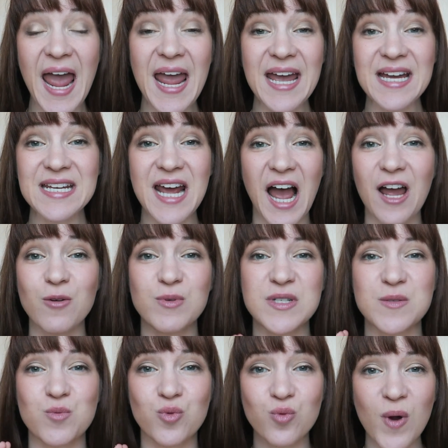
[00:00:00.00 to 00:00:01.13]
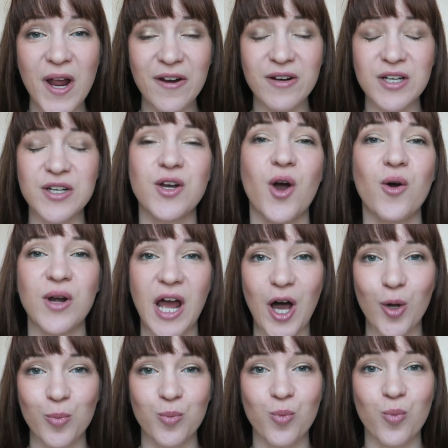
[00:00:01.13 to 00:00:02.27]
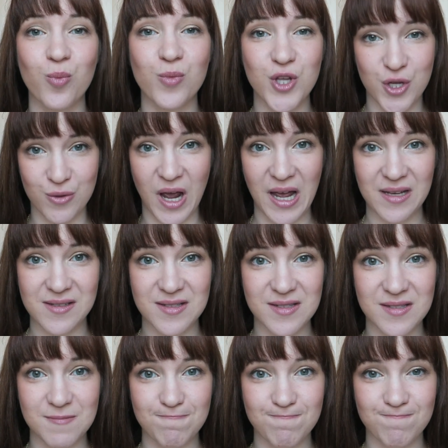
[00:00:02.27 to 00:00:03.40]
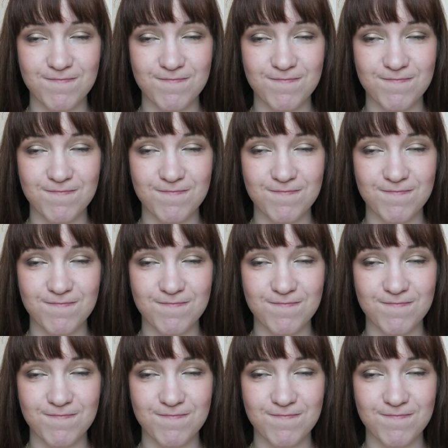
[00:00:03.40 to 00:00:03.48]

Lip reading: and I was raring to go to help you guys.